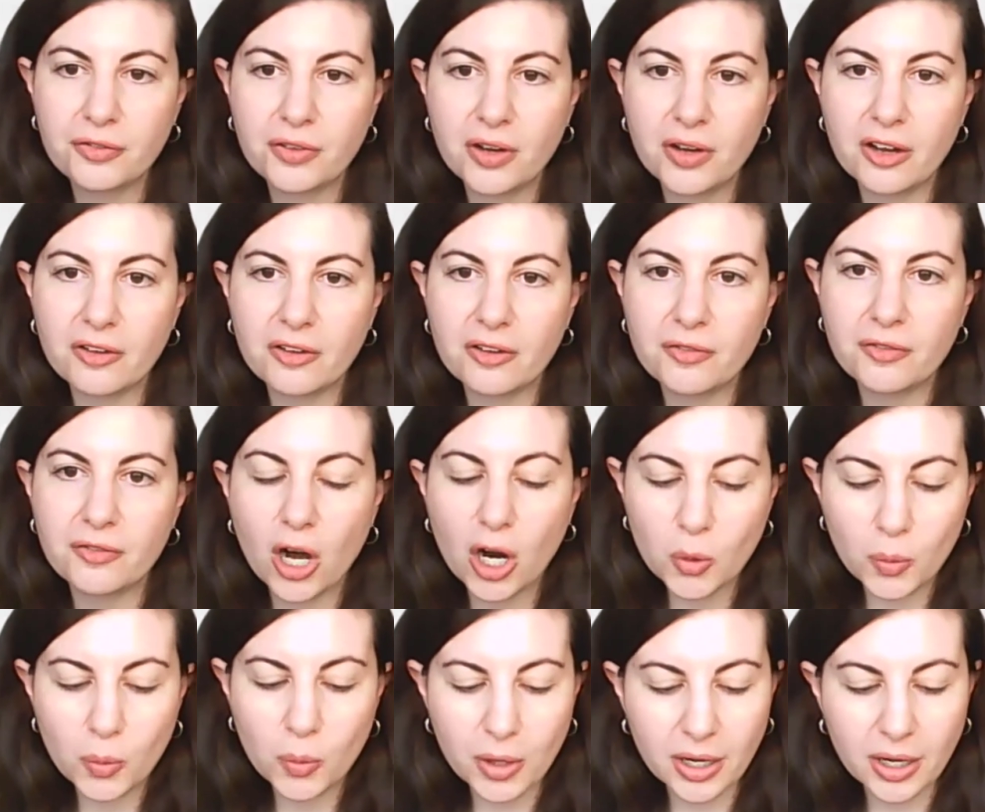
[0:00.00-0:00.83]
of
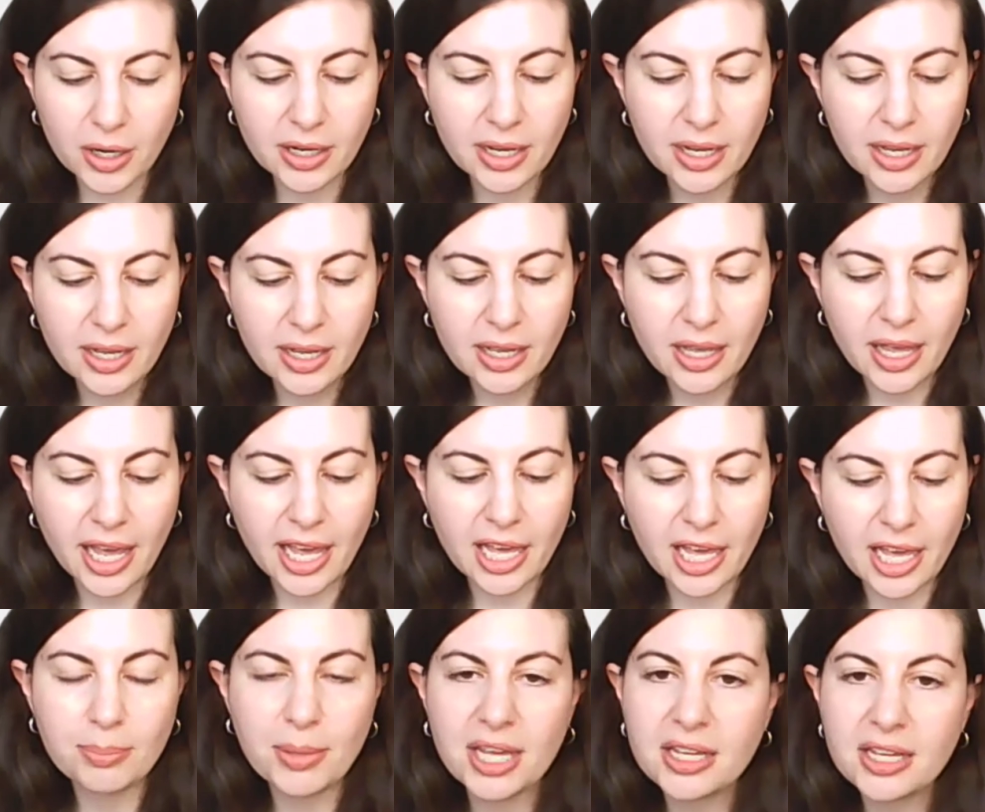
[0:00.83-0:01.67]
our work
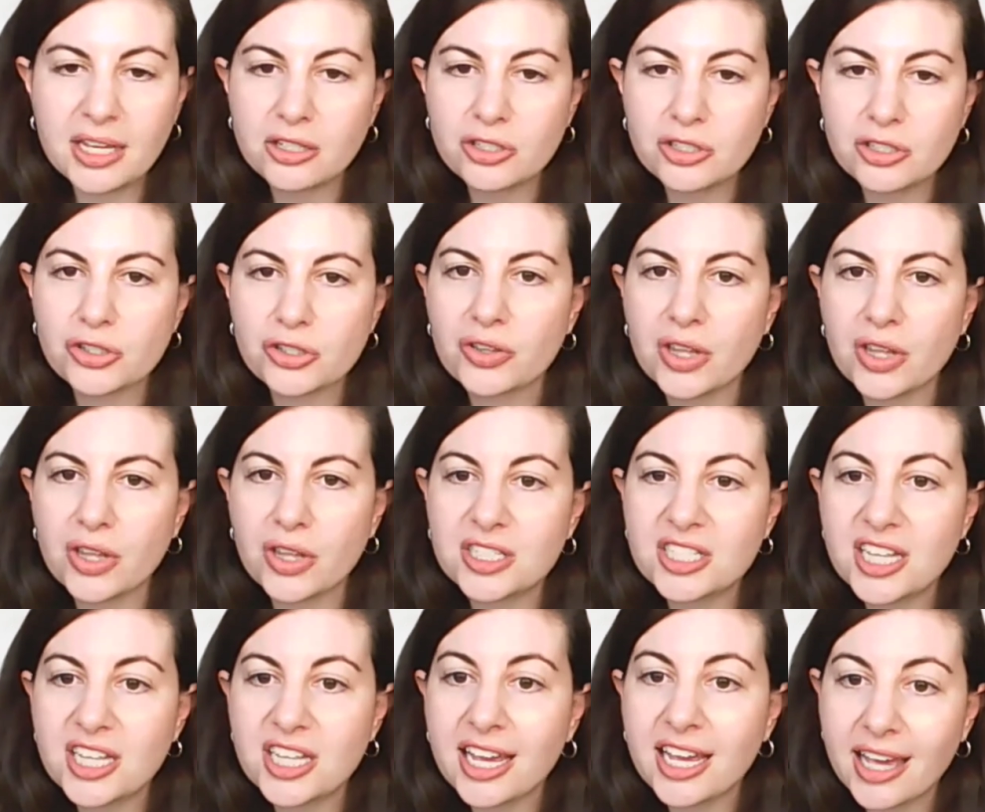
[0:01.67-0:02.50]
and making sure that we
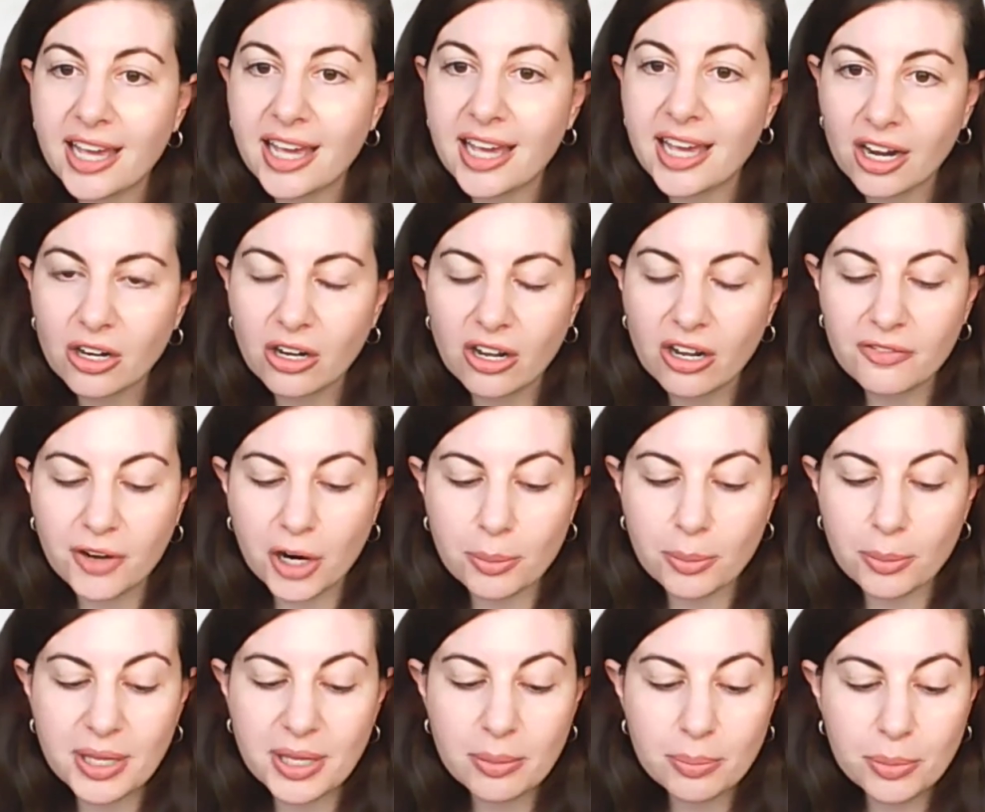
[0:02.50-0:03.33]
take care of
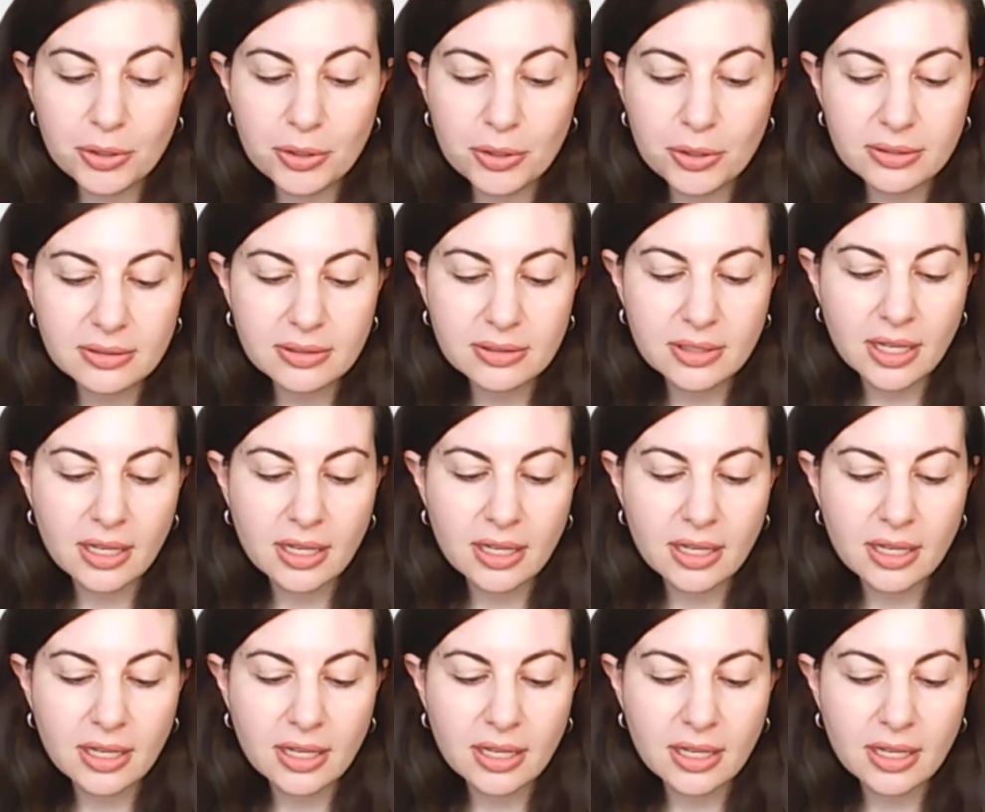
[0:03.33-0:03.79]
our people,